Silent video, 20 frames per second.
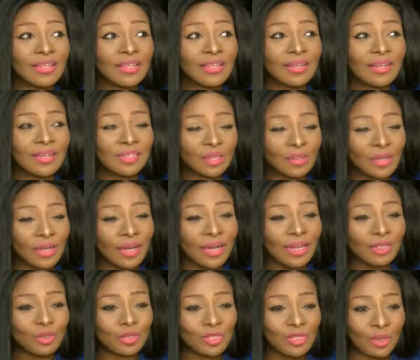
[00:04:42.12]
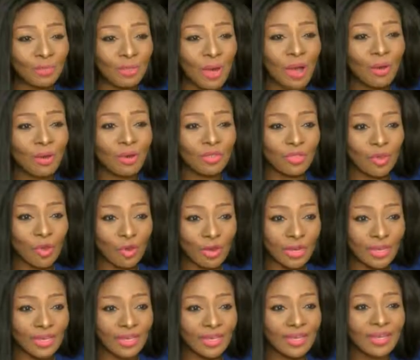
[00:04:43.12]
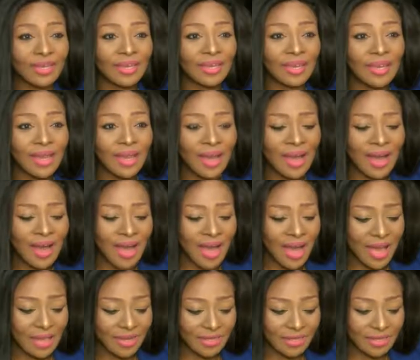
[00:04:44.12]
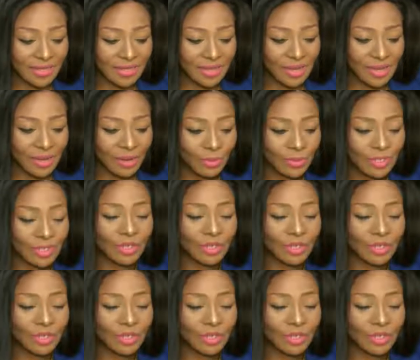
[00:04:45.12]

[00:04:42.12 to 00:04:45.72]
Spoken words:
the Nigerian Electricity Power Authority, and we